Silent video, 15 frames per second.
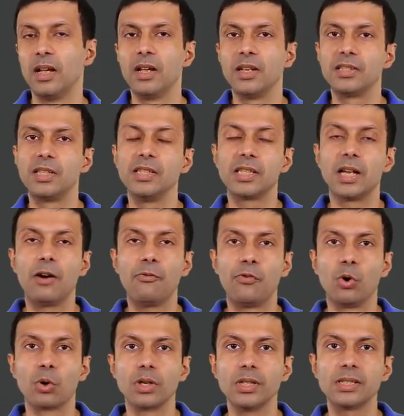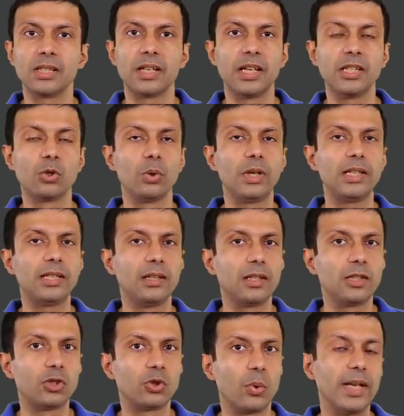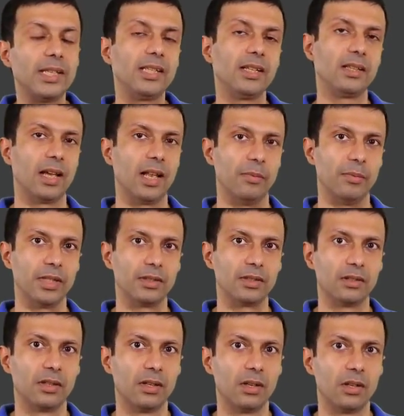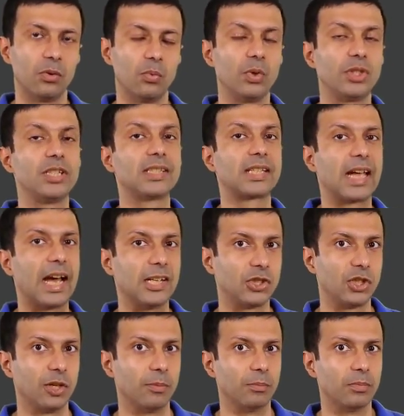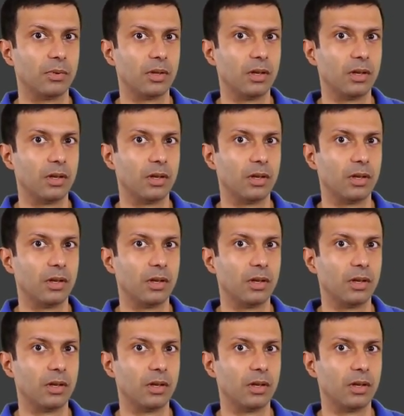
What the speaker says: Since our focus is only till the 20th element, which is calcium,